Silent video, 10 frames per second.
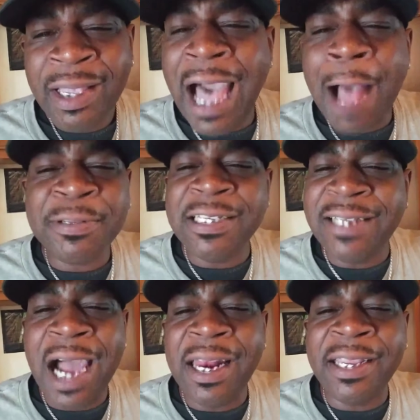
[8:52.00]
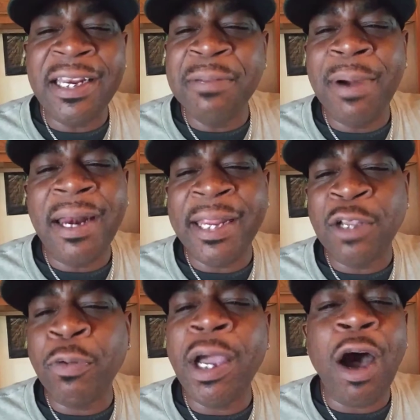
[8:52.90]
Cops can die like anybody
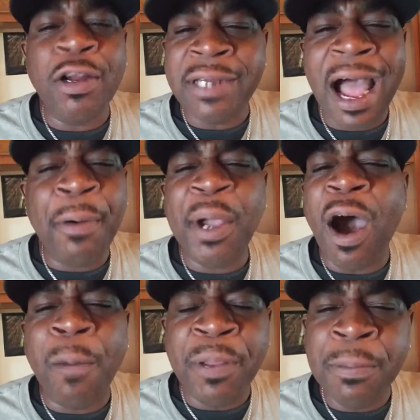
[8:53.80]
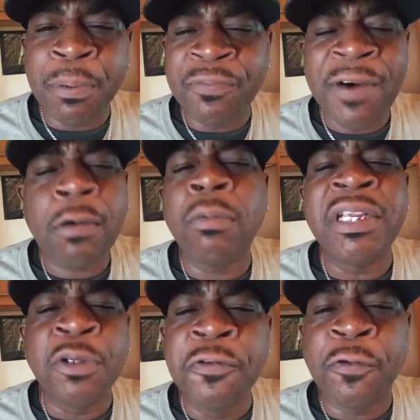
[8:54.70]
else. We all die. We all people. Fuck what
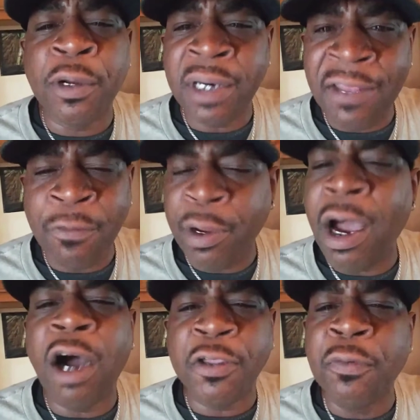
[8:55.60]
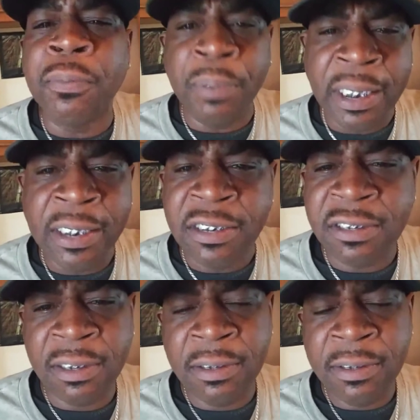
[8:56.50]
we do for a living. We all human beings.